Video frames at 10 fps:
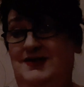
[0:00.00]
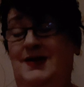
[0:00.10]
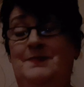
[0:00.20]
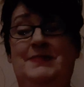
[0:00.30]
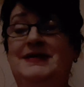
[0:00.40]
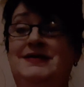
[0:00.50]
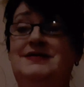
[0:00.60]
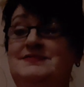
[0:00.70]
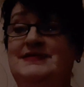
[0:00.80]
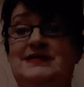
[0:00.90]
I'm big
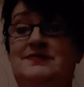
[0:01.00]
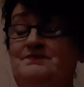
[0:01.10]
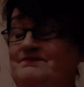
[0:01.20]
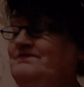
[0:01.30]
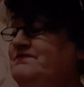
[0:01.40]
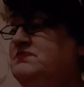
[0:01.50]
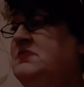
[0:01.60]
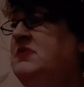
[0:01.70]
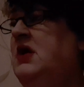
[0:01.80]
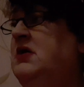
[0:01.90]
into,
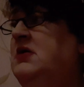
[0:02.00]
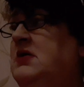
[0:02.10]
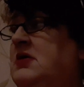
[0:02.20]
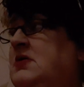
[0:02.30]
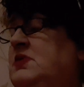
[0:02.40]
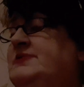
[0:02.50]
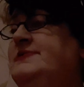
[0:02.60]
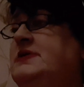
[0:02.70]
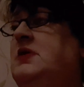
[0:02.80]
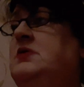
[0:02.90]
what do
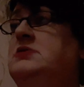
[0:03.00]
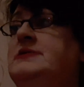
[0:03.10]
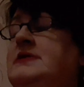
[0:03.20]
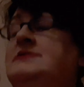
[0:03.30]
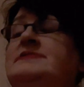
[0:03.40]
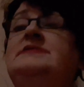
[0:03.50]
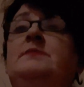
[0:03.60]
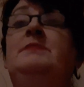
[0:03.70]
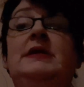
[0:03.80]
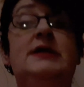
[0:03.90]
you call that,
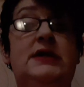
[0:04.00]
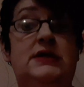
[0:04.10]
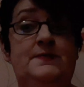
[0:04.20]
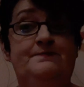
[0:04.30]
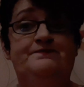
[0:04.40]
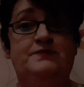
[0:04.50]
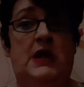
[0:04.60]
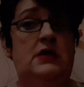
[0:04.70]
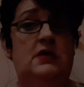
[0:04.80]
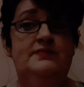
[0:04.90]
bling.
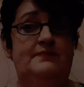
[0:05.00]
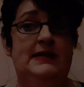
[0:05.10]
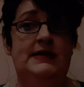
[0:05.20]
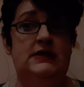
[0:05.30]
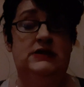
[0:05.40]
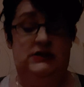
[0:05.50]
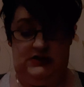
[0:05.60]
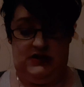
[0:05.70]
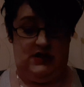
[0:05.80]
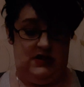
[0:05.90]
I love bling.
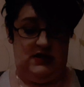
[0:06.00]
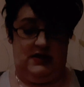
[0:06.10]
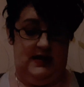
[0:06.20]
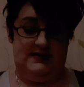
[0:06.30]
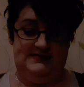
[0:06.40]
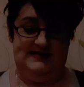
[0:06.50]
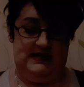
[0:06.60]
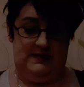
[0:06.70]
And